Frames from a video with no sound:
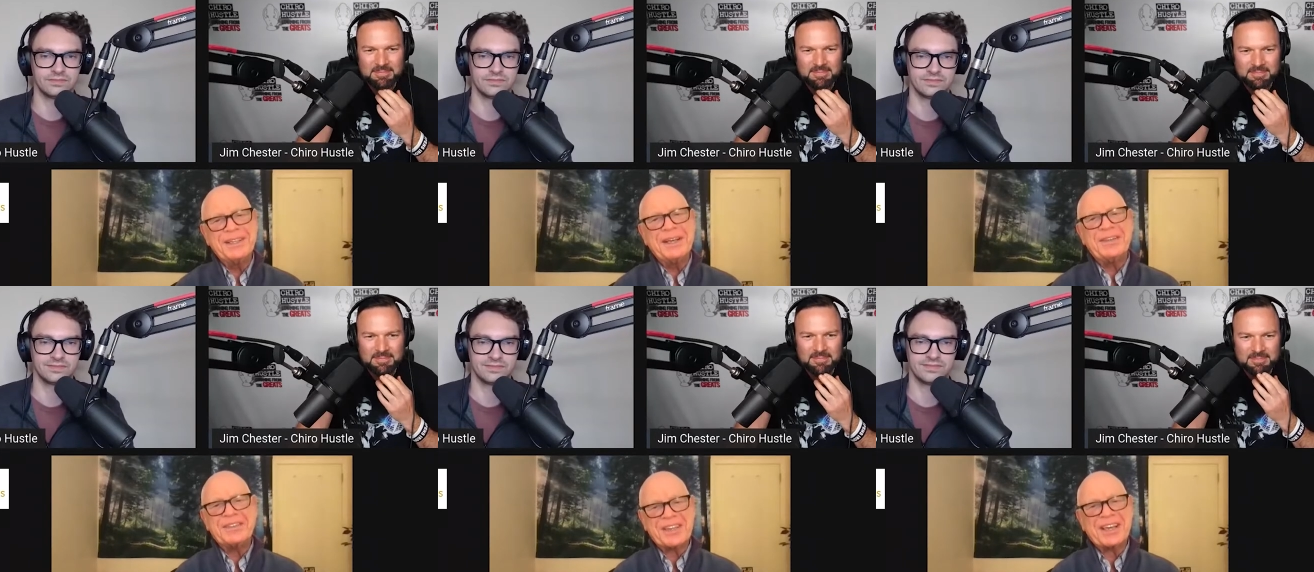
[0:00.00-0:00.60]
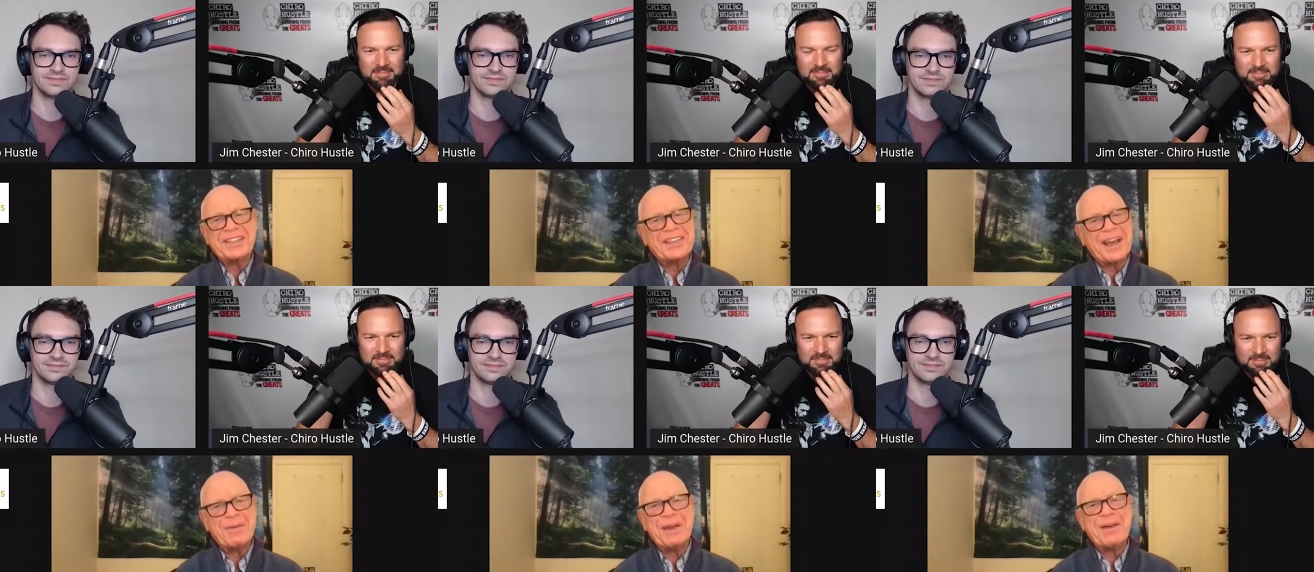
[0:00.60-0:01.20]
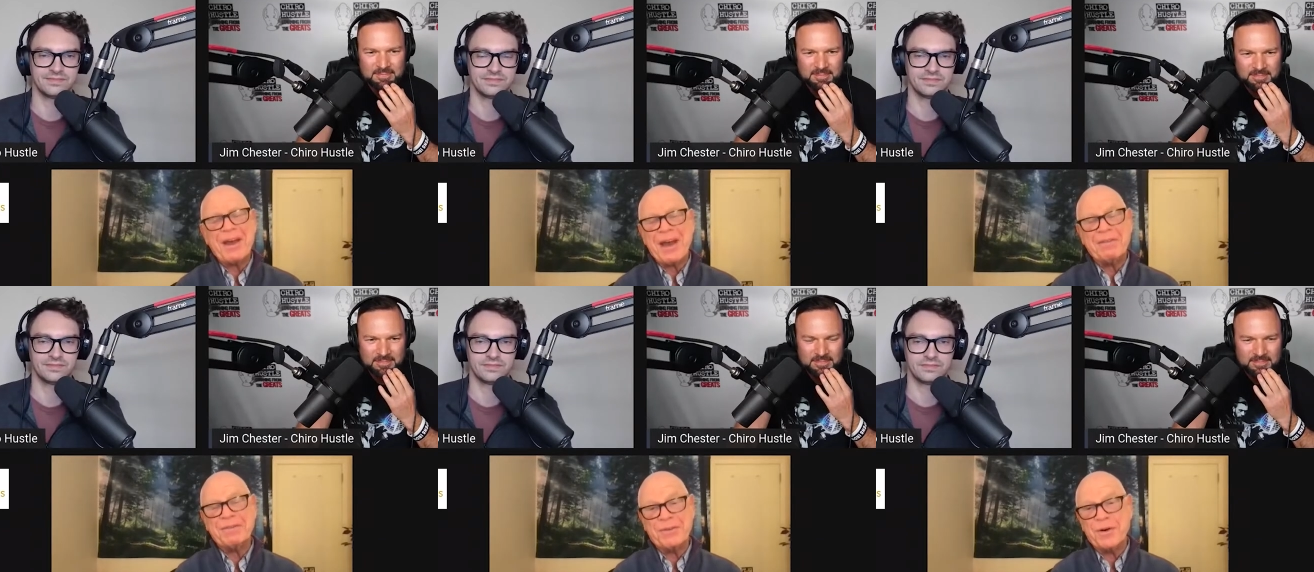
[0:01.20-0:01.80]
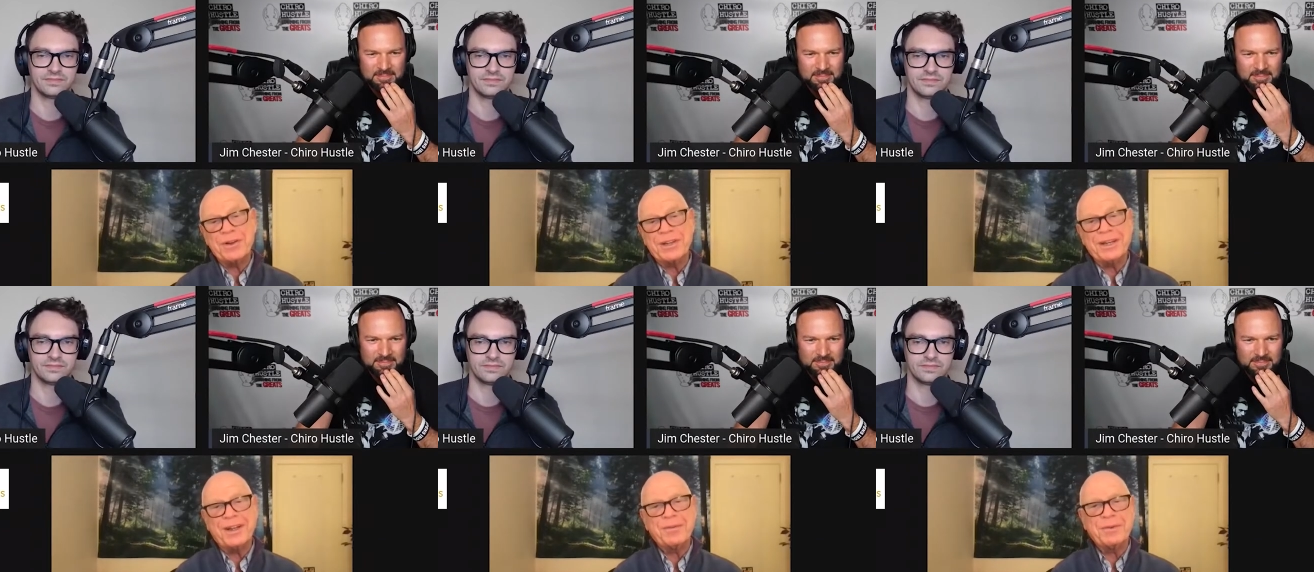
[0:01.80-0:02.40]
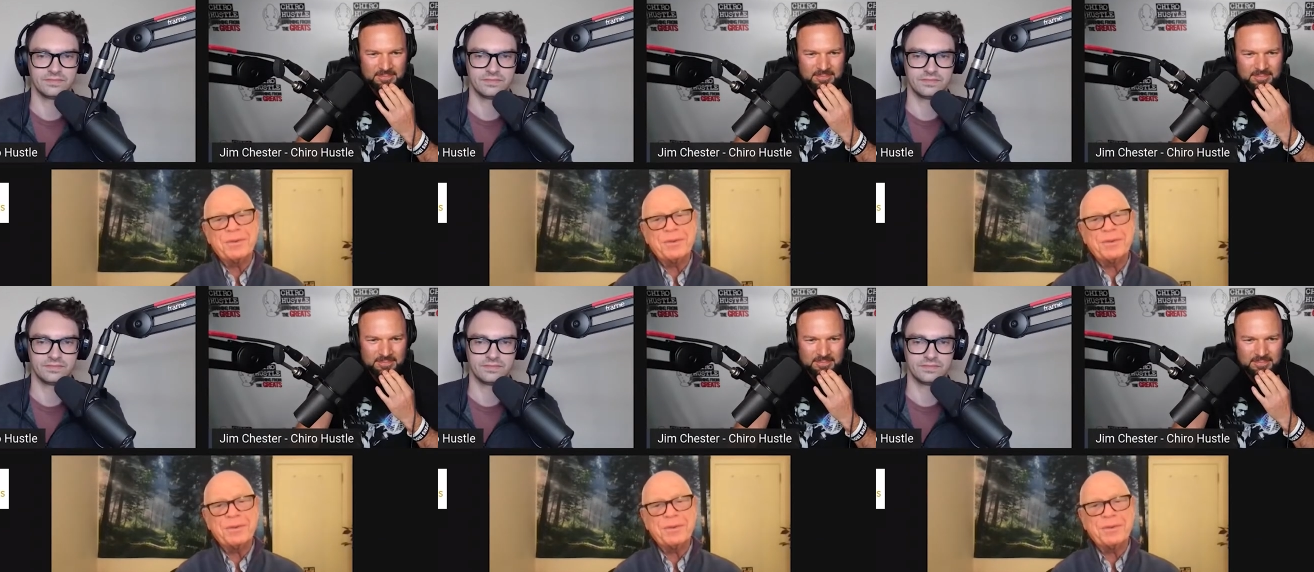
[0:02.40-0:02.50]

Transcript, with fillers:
Speaker 1: And the second time, having fallen in love with